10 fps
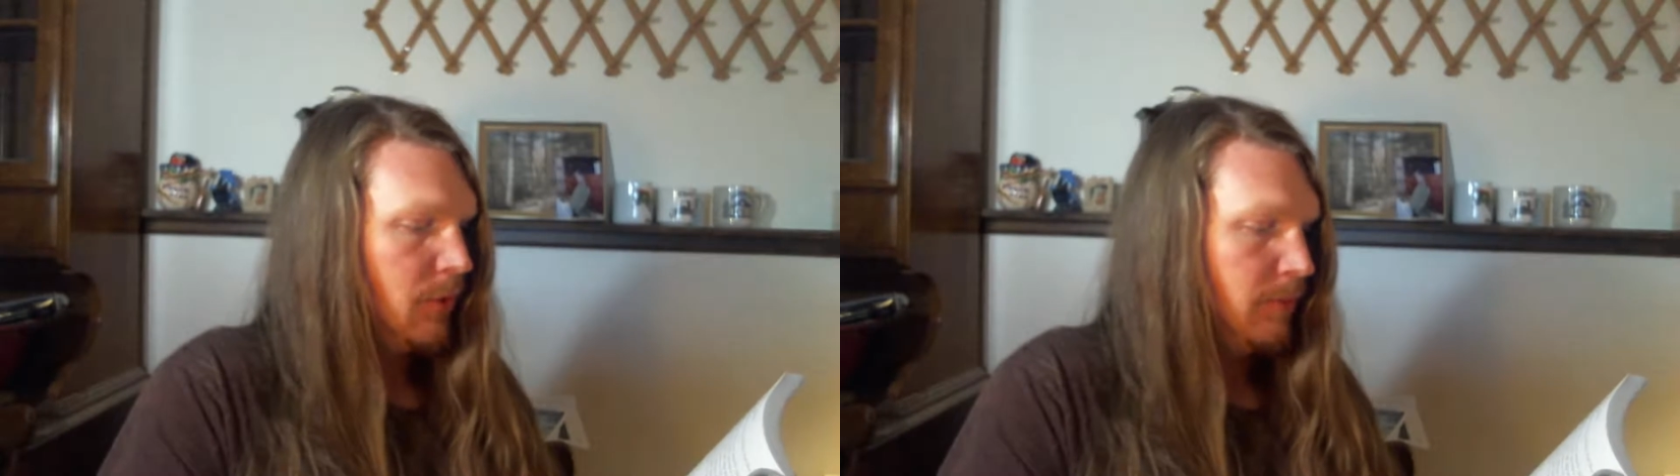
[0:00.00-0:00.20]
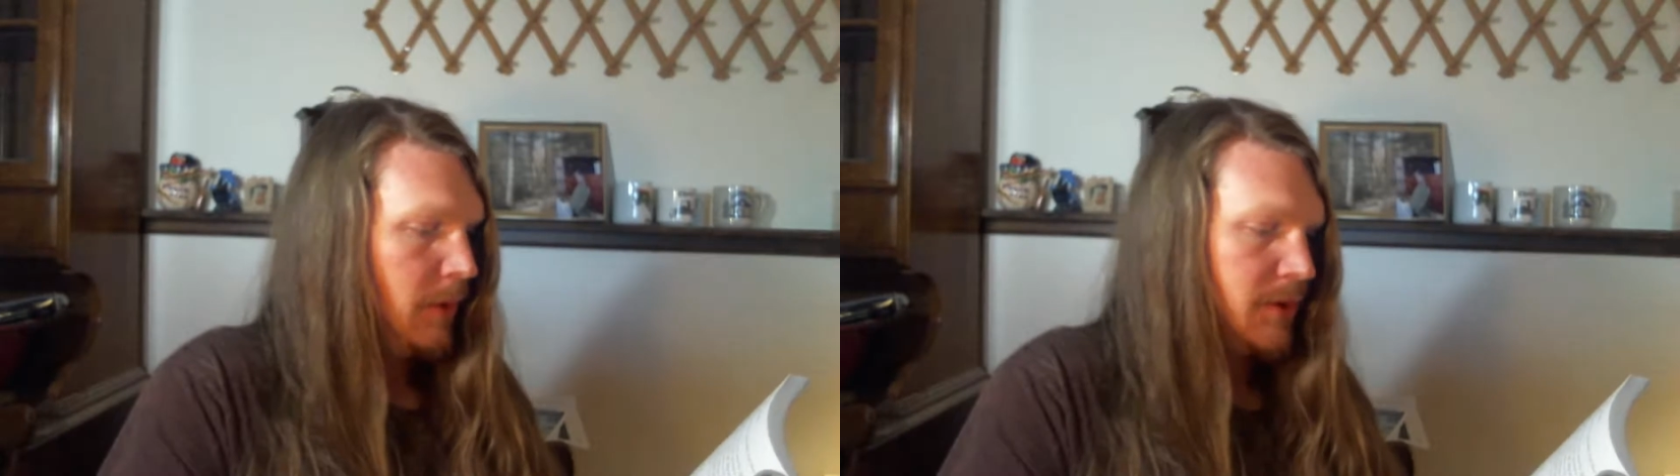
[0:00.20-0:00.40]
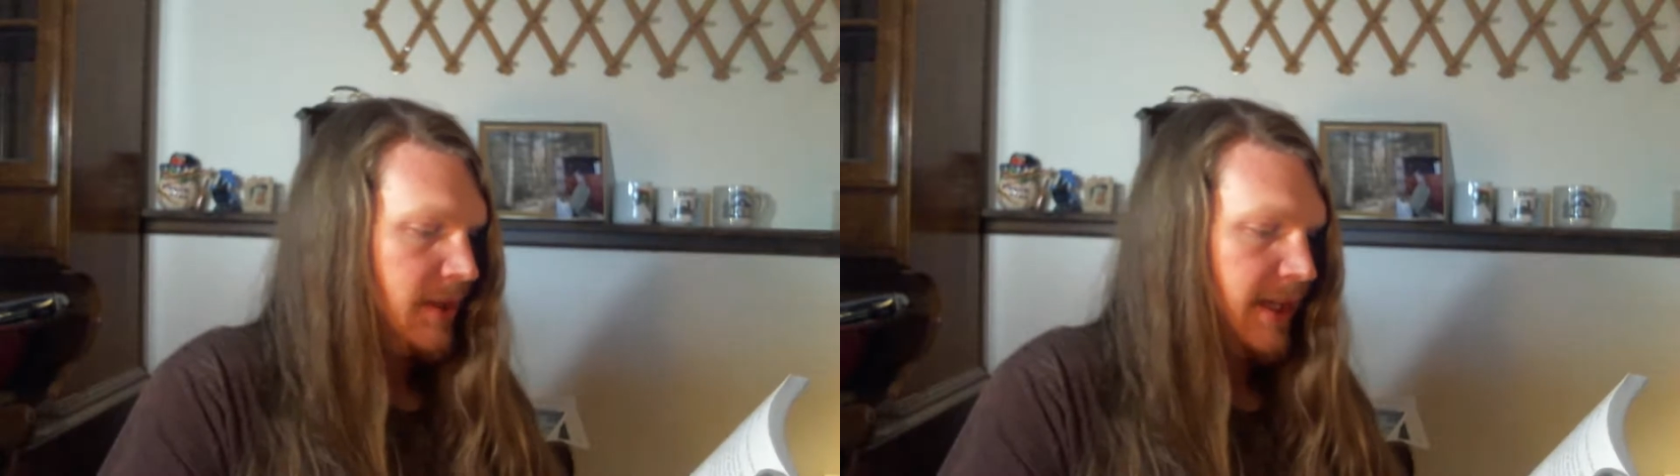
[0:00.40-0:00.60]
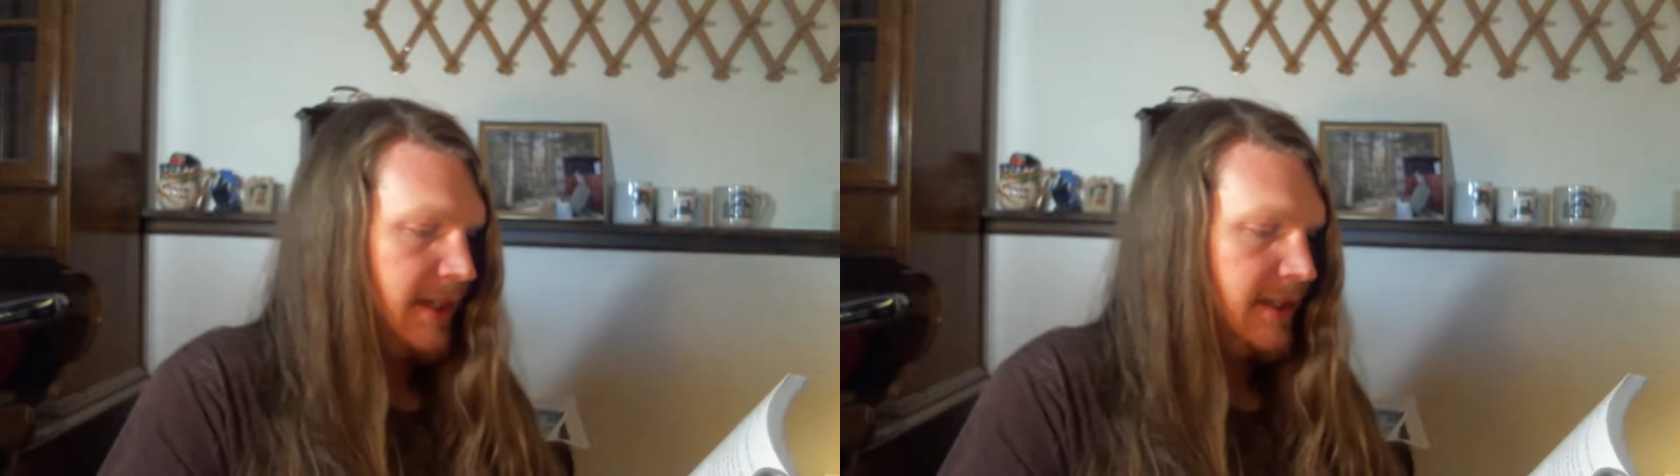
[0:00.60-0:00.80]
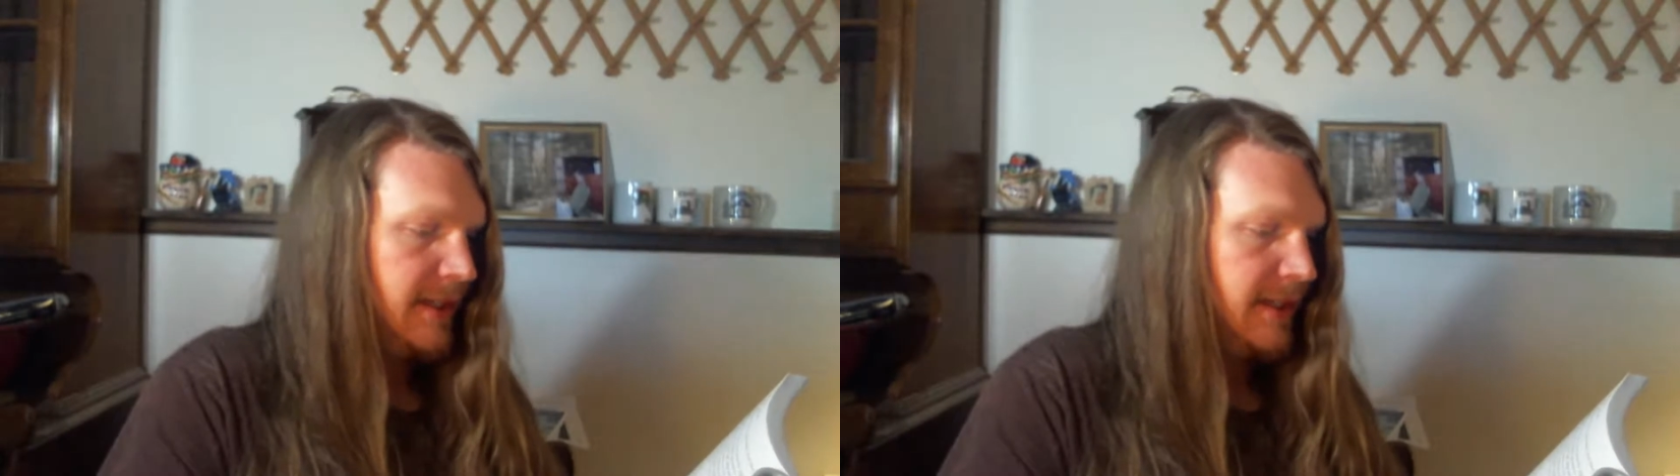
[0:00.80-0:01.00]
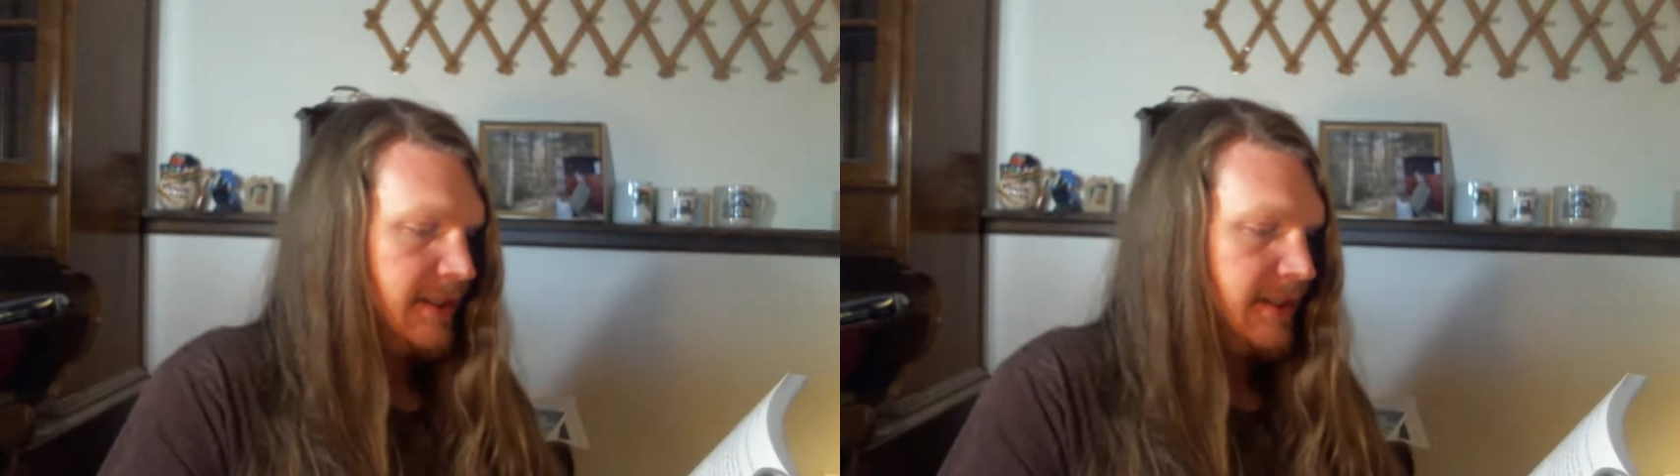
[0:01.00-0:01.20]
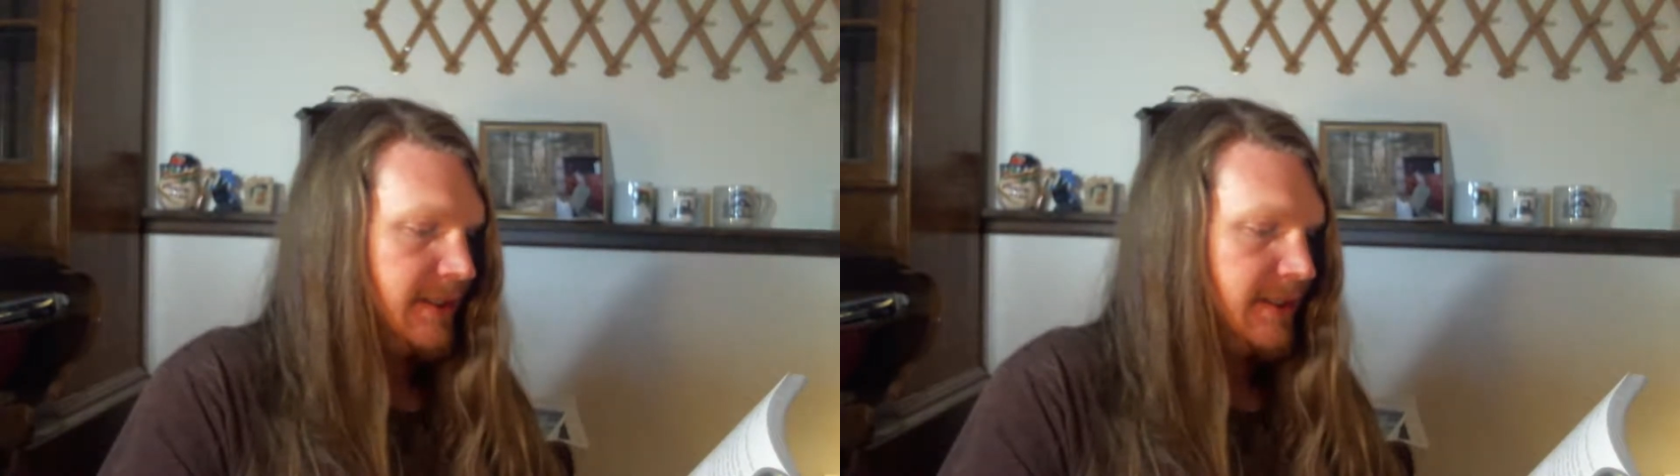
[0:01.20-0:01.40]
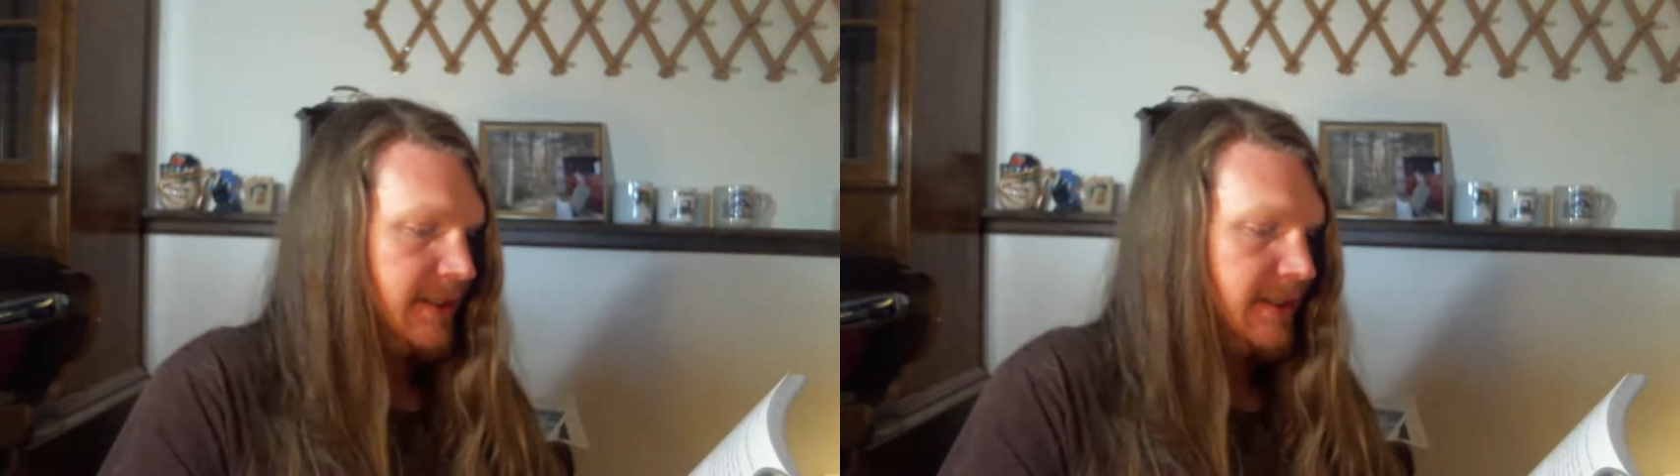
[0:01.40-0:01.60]
most things eat
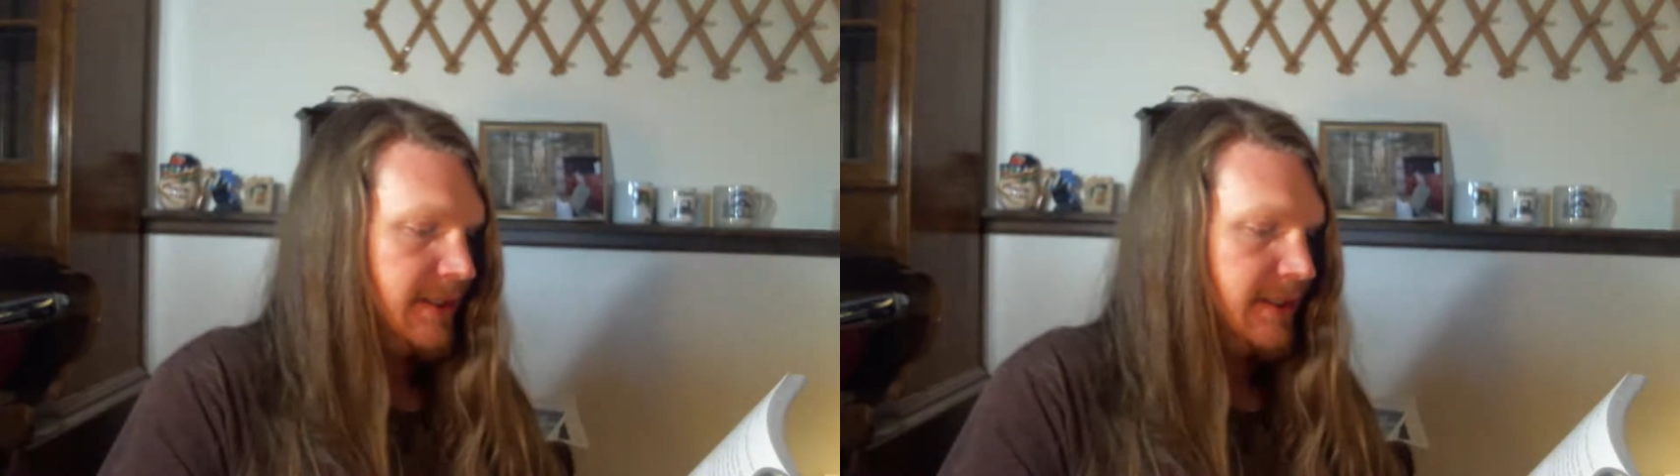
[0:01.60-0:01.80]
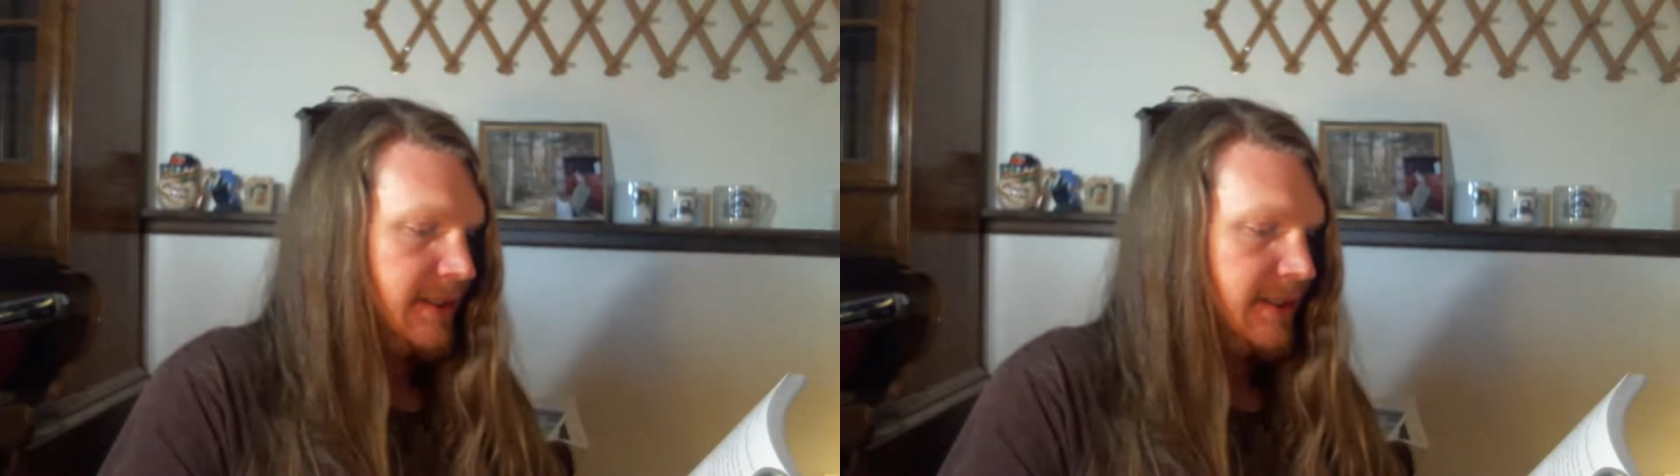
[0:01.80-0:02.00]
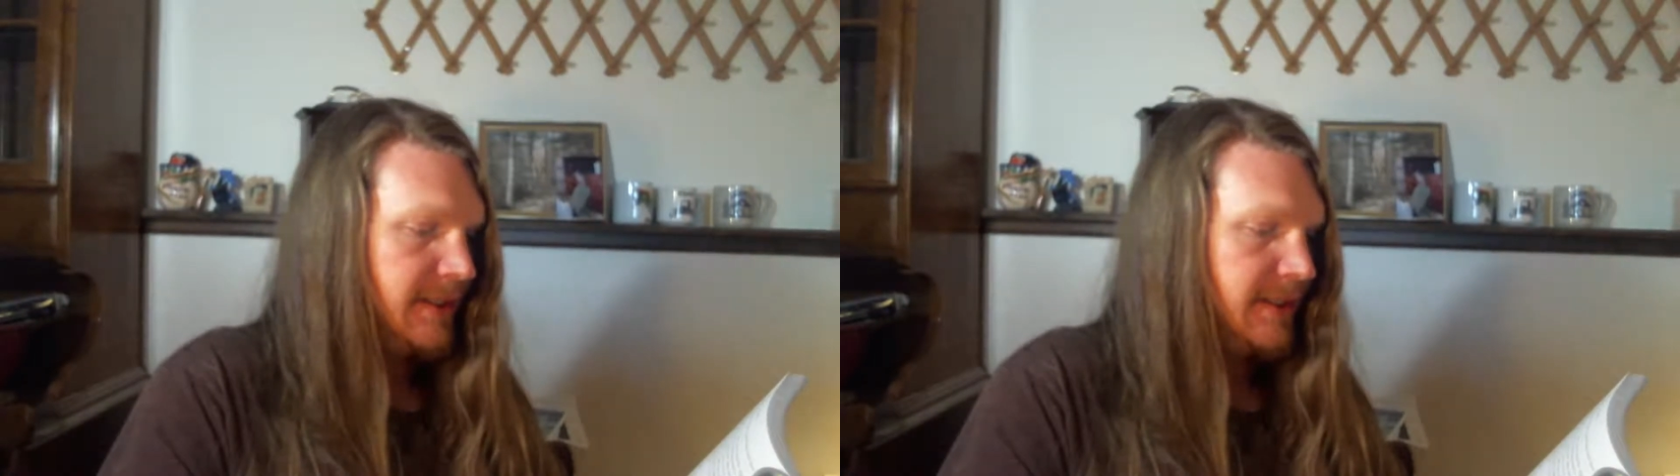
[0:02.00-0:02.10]
dead things?"